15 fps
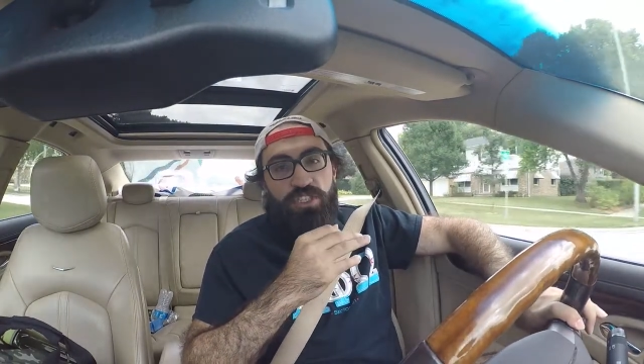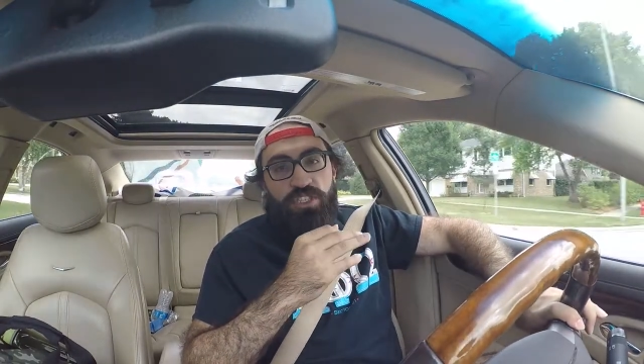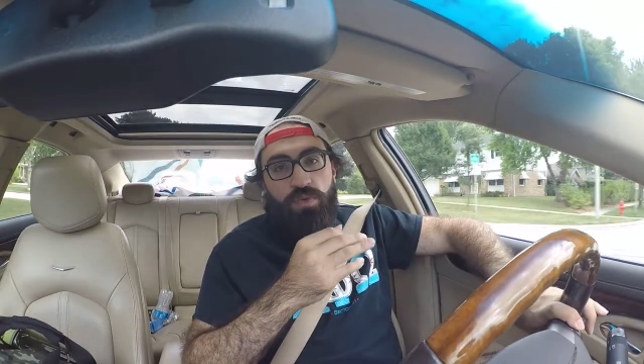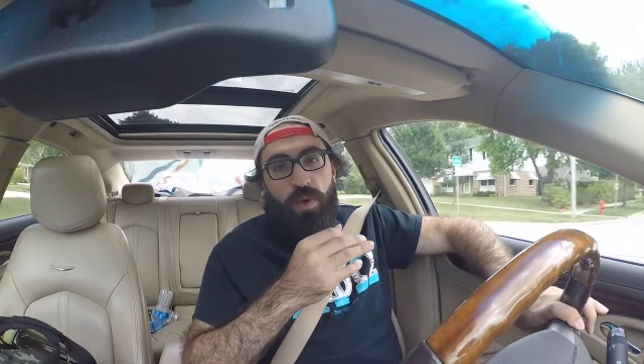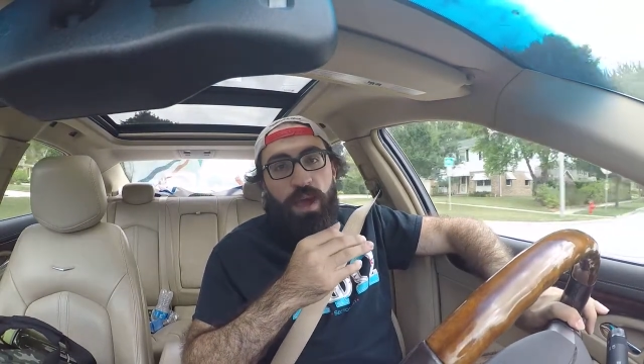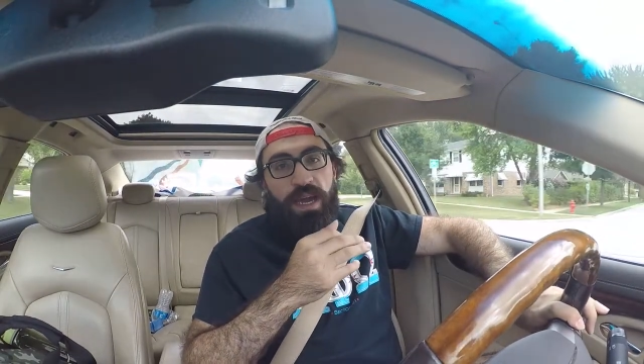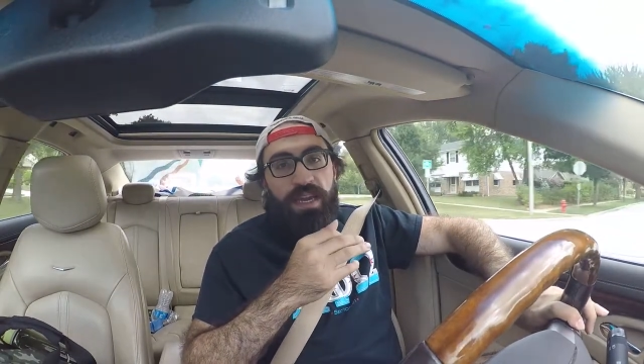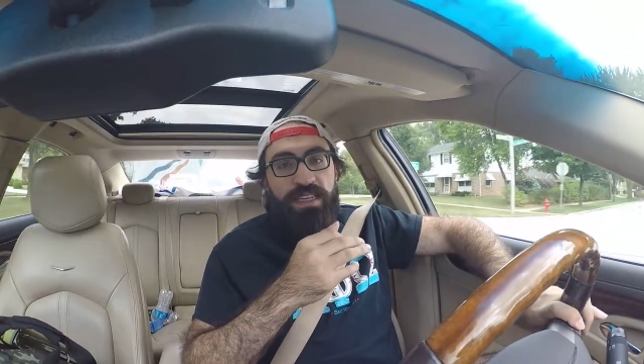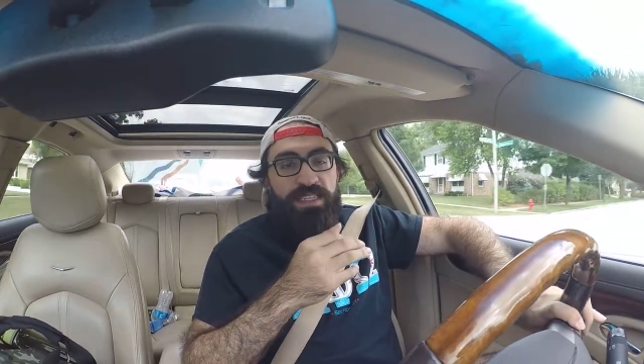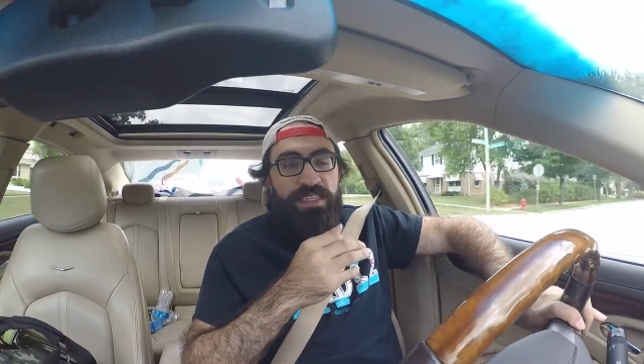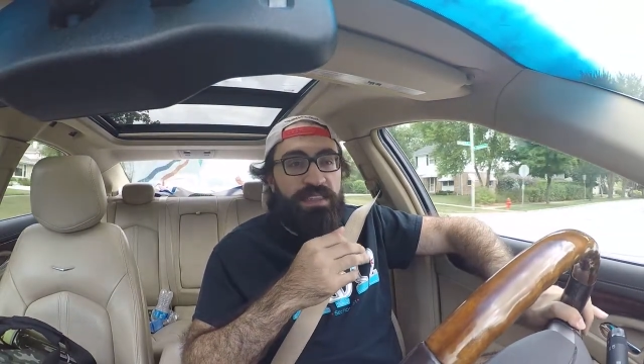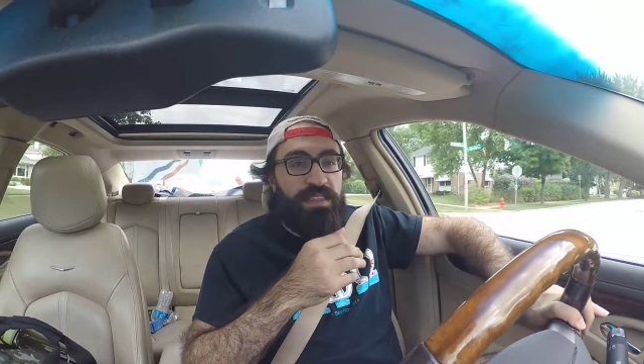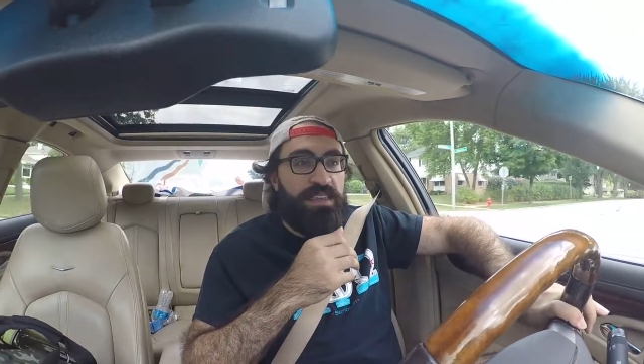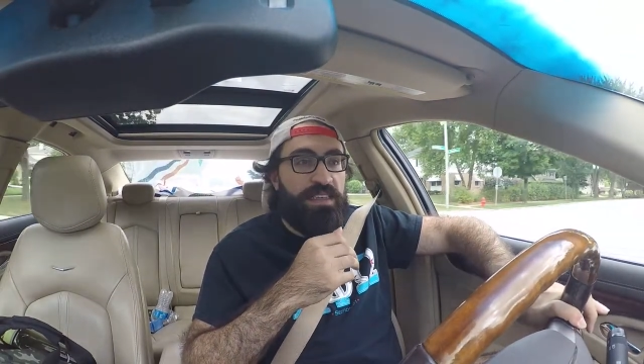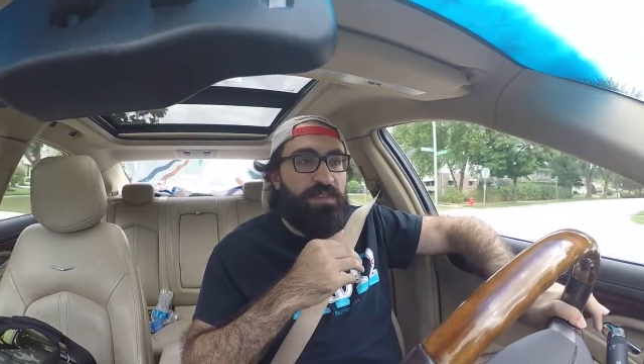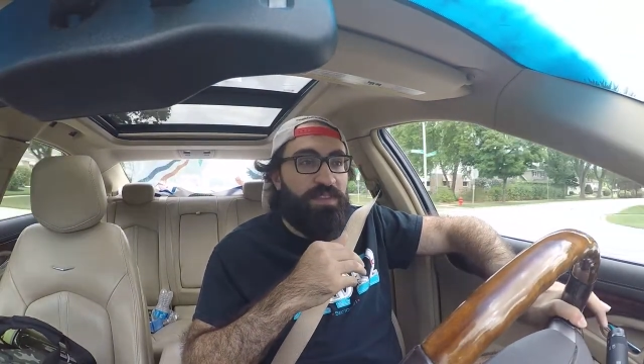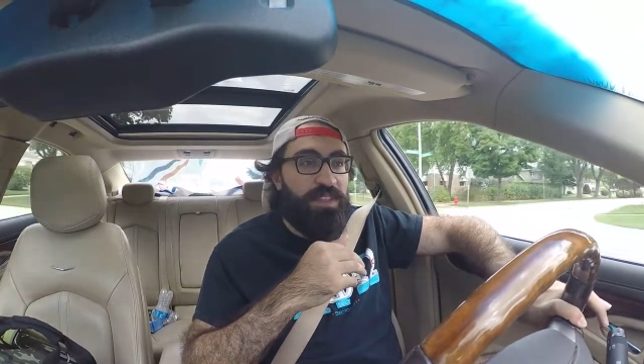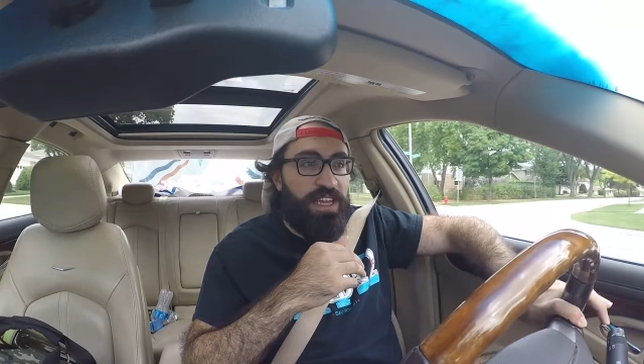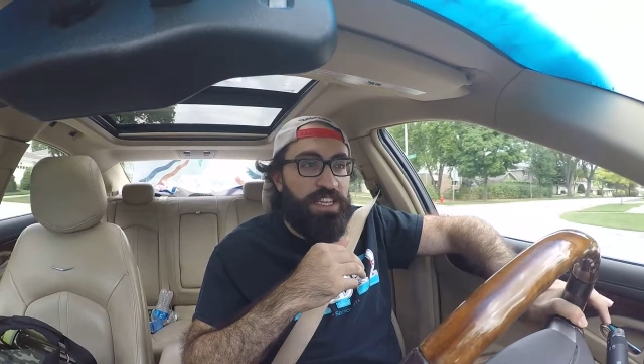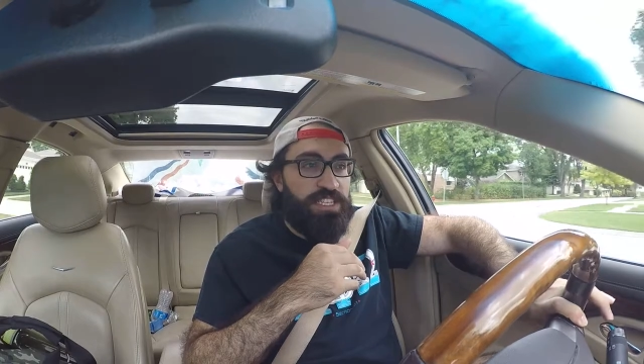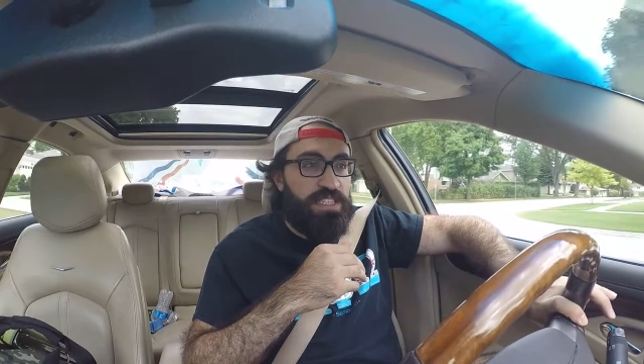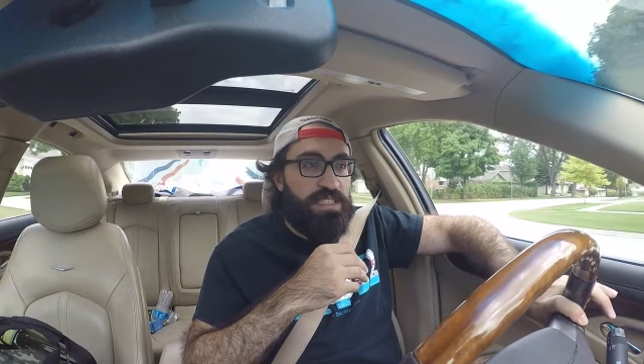squad is in League of
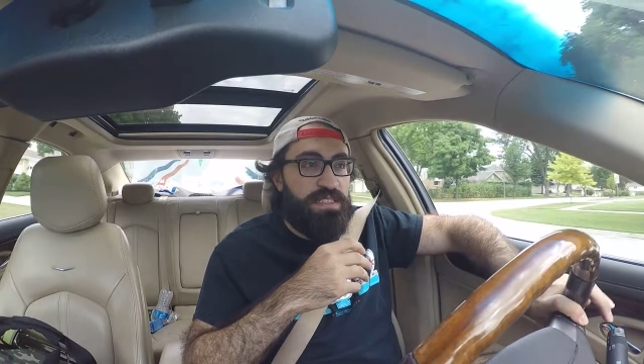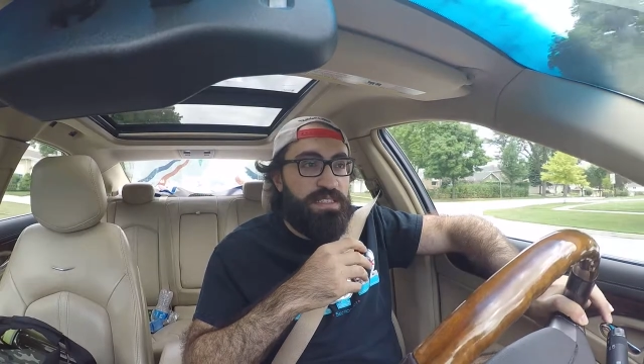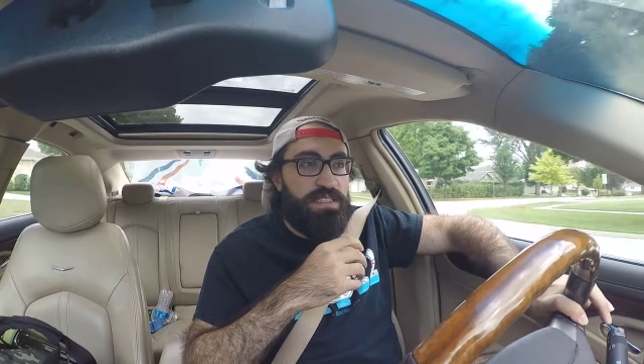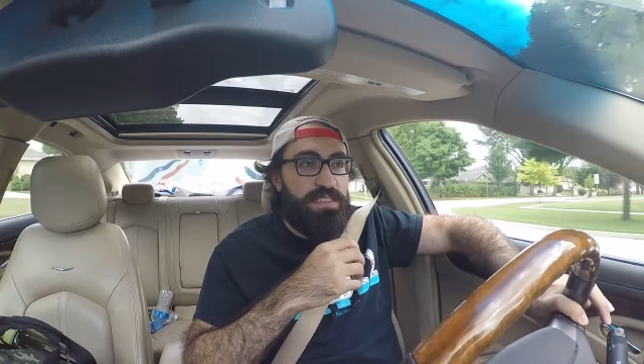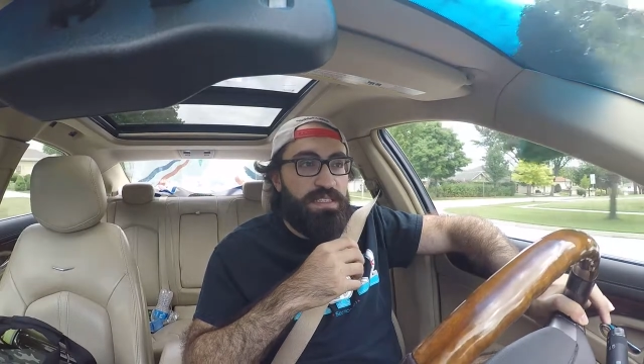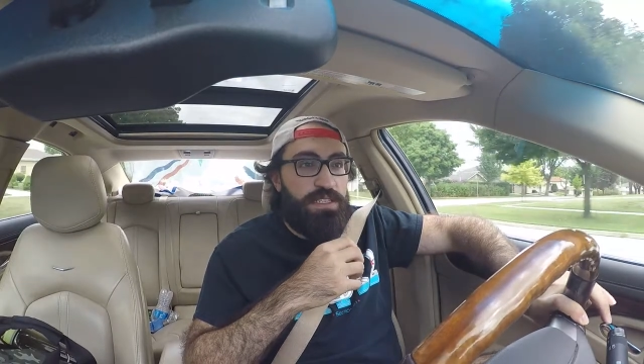Legends.